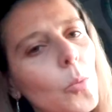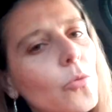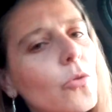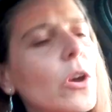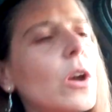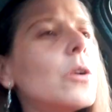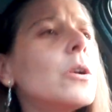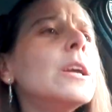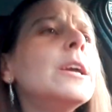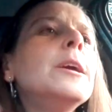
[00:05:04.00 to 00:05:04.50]

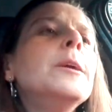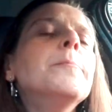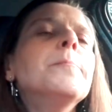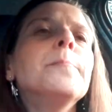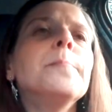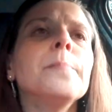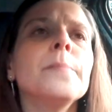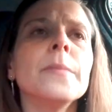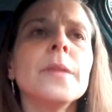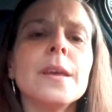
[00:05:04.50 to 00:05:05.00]

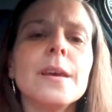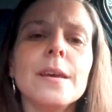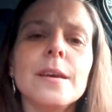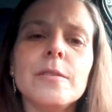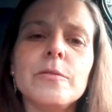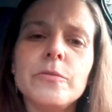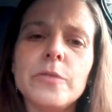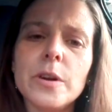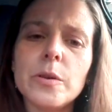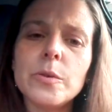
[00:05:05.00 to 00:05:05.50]
very
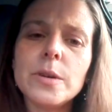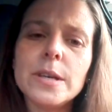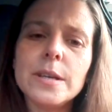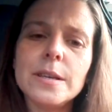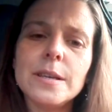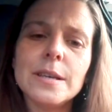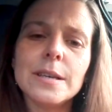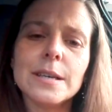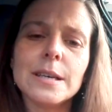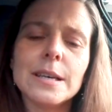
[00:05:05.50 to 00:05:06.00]

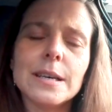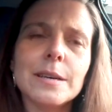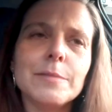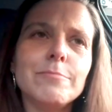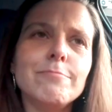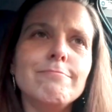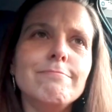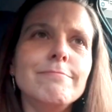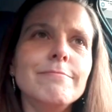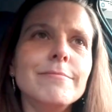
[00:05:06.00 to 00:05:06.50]
very uh,
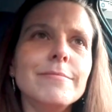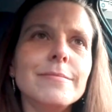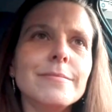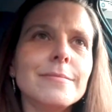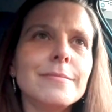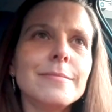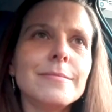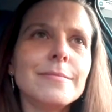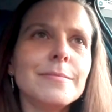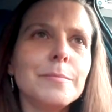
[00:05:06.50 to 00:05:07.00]

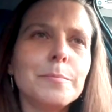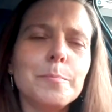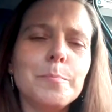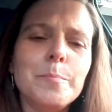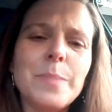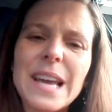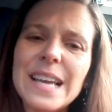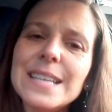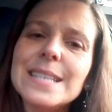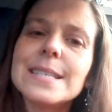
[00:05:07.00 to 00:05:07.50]

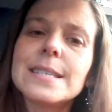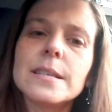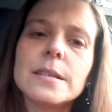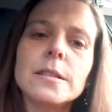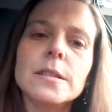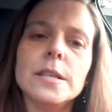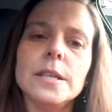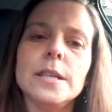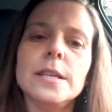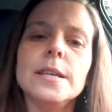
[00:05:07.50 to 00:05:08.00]

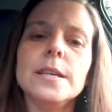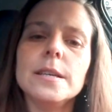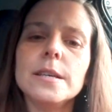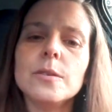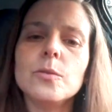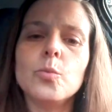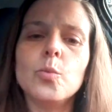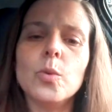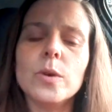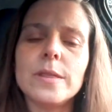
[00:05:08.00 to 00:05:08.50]
basically
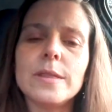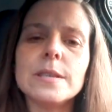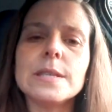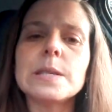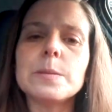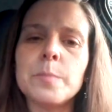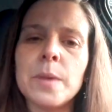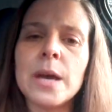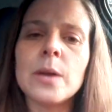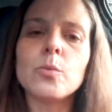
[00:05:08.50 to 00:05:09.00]
what
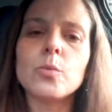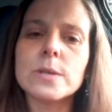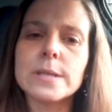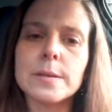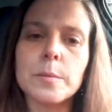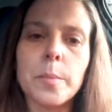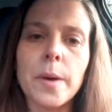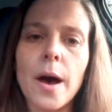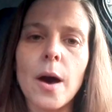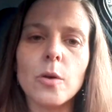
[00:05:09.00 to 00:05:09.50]
this man was
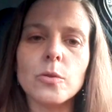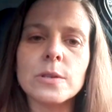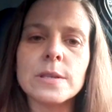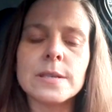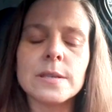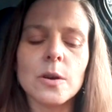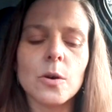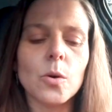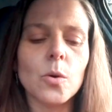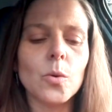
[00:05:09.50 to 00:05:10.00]
about.
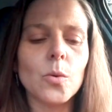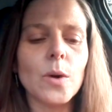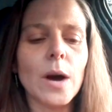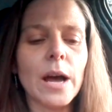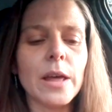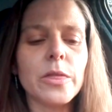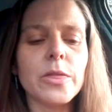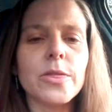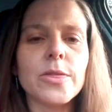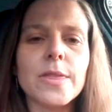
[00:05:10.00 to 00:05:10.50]
So
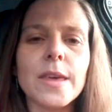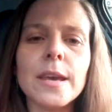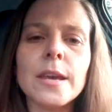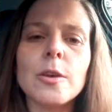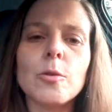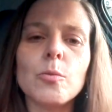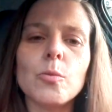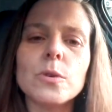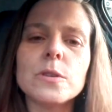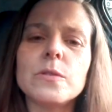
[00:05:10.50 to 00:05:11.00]
I
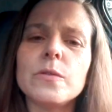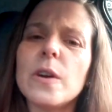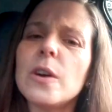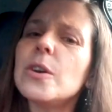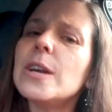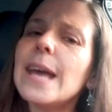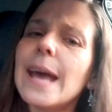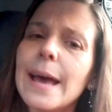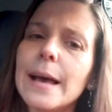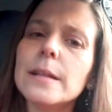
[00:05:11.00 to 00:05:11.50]
think it was
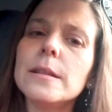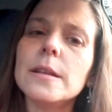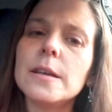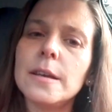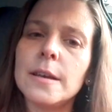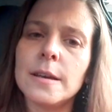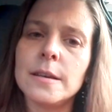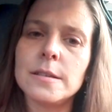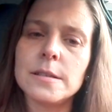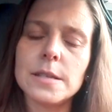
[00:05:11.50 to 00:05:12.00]
very
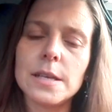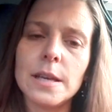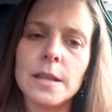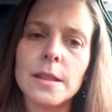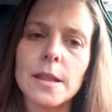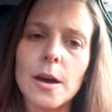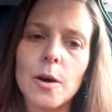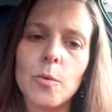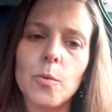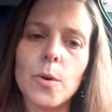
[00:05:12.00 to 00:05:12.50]
elegant
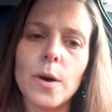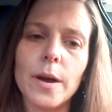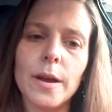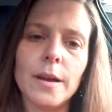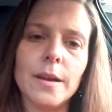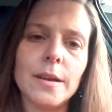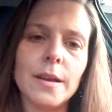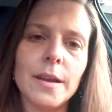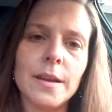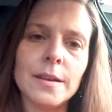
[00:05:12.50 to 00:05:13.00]
in that
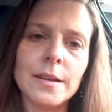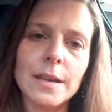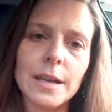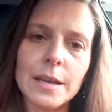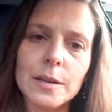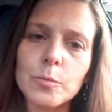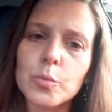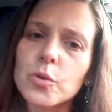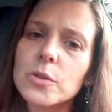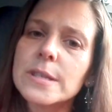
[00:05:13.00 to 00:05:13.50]
way, in,
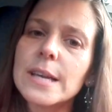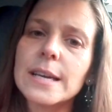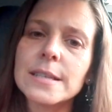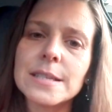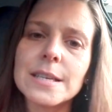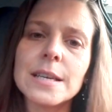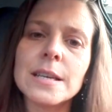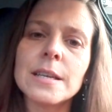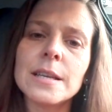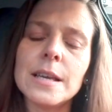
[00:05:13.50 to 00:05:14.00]
in
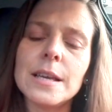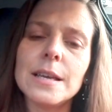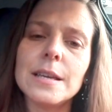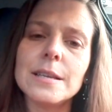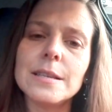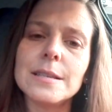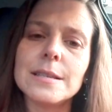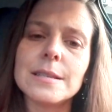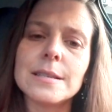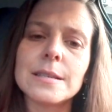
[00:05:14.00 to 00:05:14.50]
protecting
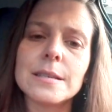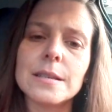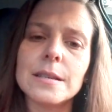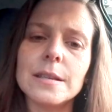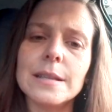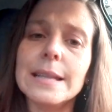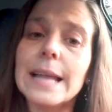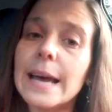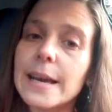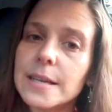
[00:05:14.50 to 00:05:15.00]
his
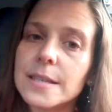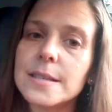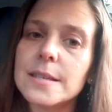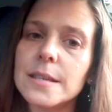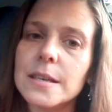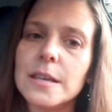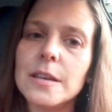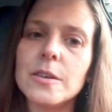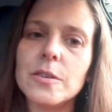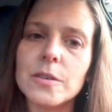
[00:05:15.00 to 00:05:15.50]

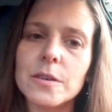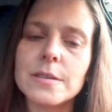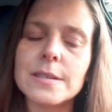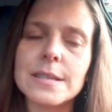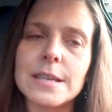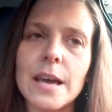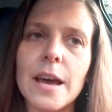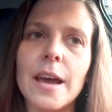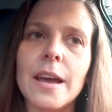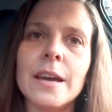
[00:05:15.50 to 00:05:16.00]
legacy,
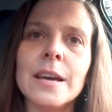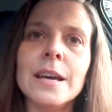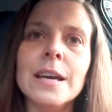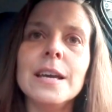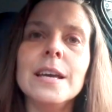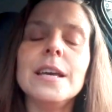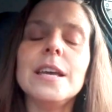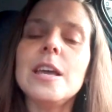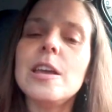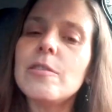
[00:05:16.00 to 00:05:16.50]
say.
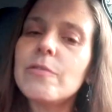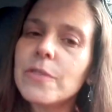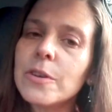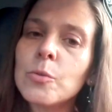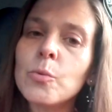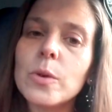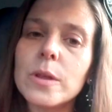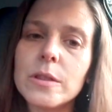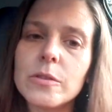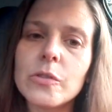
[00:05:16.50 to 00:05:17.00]

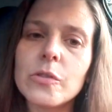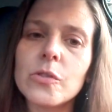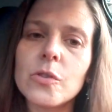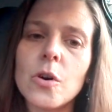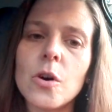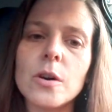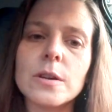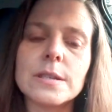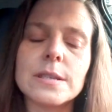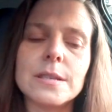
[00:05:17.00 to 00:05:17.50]
Even with the
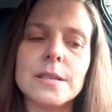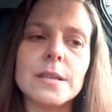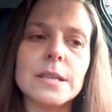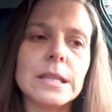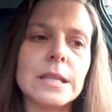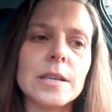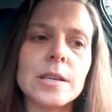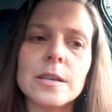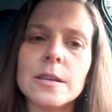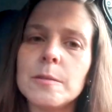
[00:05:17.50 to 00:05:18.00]
songs, the,
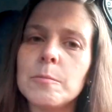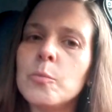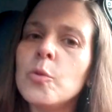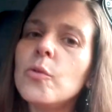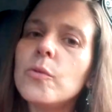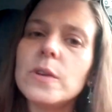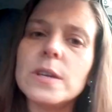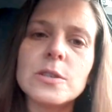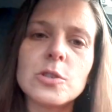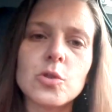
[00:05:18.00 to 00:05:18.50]
the
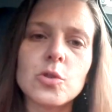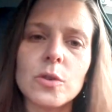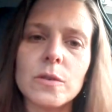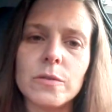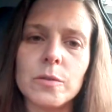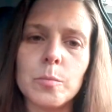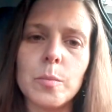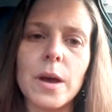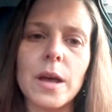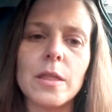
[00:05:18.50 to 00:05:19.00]
movie is
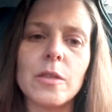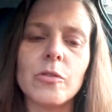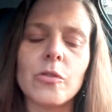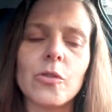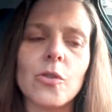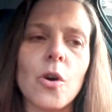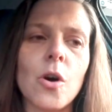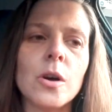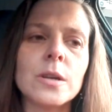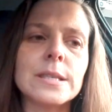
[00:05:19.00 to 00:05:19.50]
driven by the
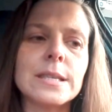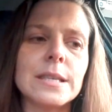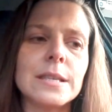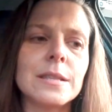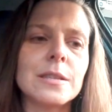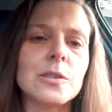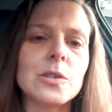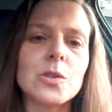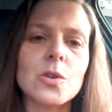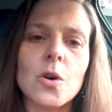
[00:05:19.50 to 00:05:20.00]
songs,
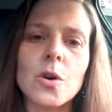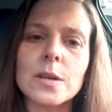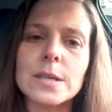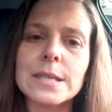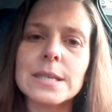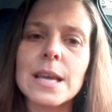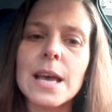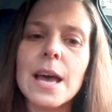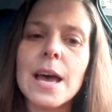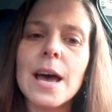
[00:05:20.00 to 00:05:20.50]
and the
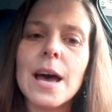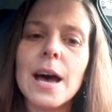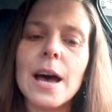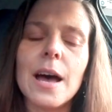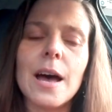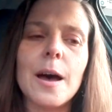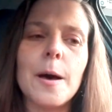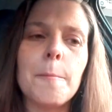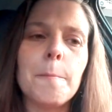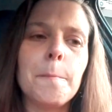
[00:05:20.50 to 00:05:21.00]
songs.
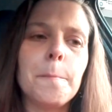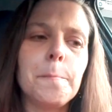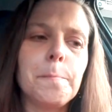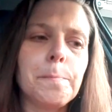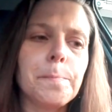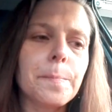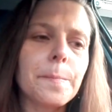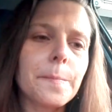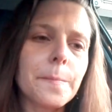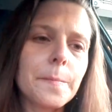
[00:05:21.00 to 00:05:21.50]

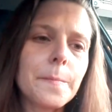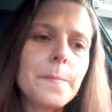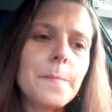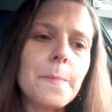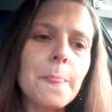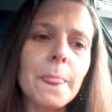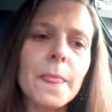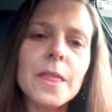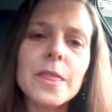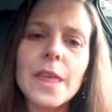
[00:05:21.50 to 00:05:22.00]
Um,
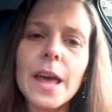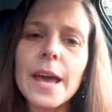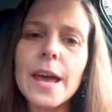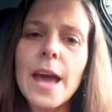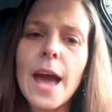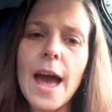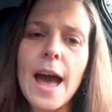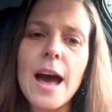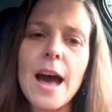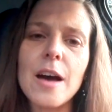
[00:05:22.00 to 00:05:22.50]

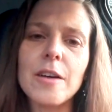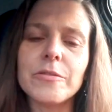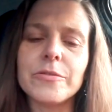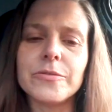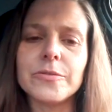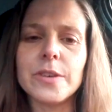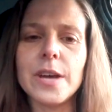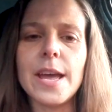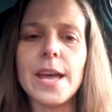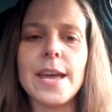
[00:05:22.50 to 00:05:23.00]
they
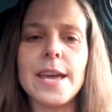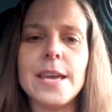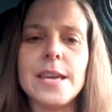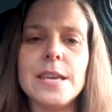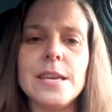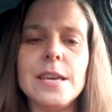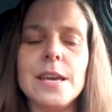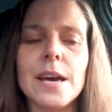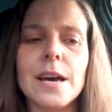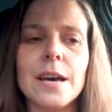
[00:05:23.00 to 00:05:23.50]
have
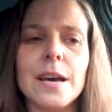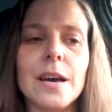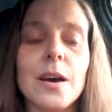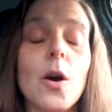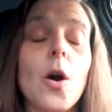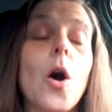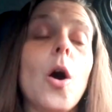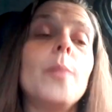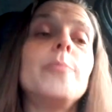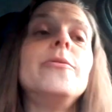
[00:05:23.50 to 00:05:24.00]
a uh,
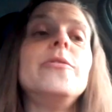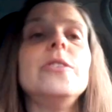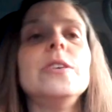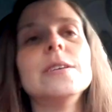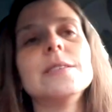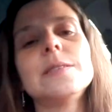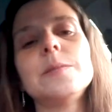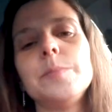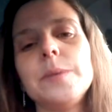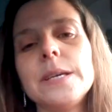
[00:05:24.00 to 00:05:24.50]

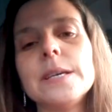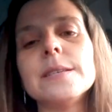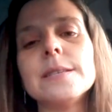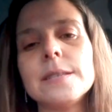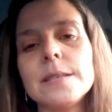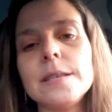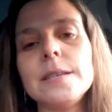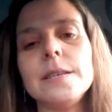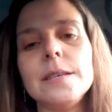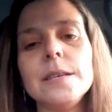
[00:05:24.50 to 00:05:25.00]
obvious
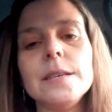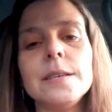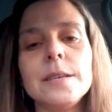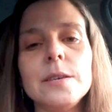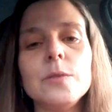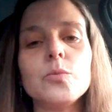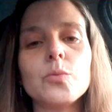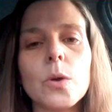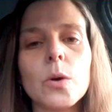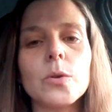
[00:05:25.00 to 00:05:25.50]
because he,
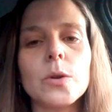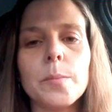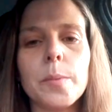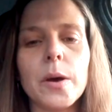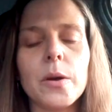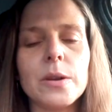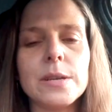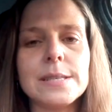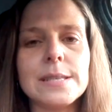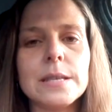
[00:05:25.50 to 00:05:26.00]
he wrote
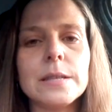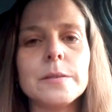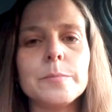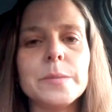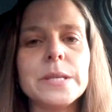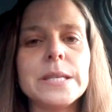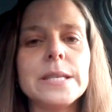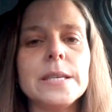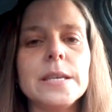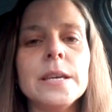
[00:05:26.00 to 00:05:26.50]
about his
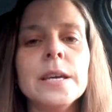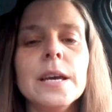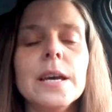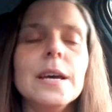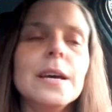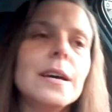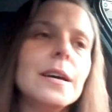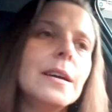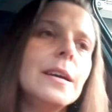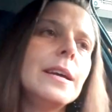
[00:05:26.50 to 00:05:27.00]
intimacy
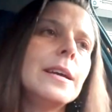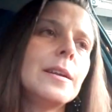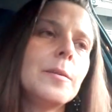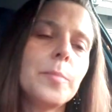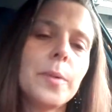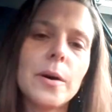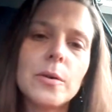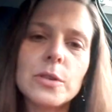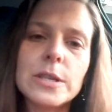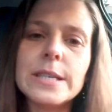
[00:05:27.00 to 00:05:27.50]
uh, and
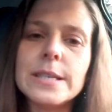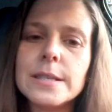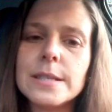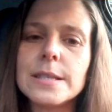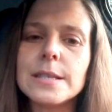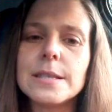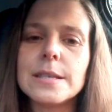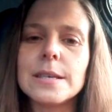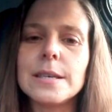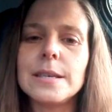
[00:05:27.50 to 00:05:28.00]
about
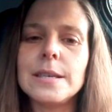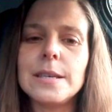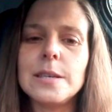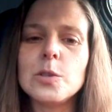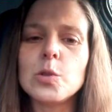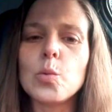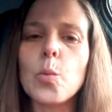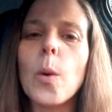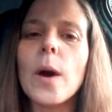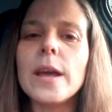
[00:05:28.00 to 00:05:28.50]
his uh,
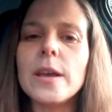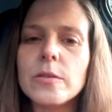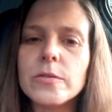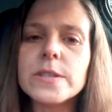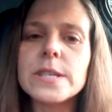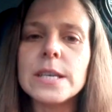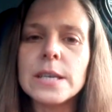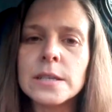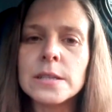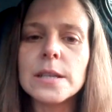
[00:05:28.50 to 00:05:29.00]
his way of
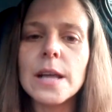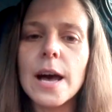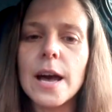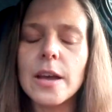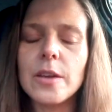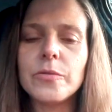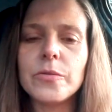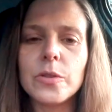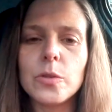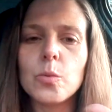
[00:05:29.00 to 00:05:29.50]
seeing
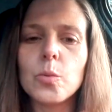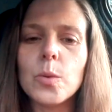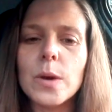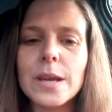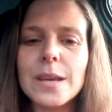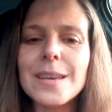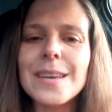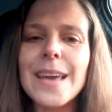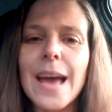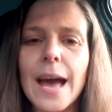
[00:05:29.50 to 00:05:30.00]
life and the
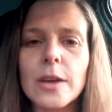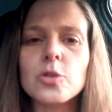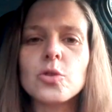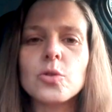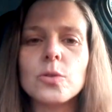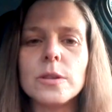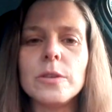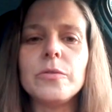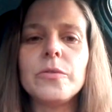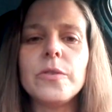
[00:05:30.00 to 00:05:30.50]
way he
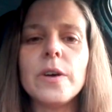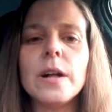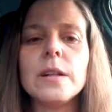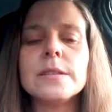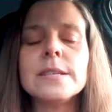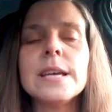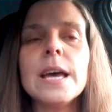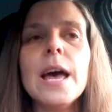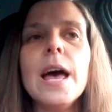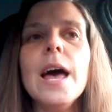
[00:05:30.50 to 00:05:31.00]
actually felt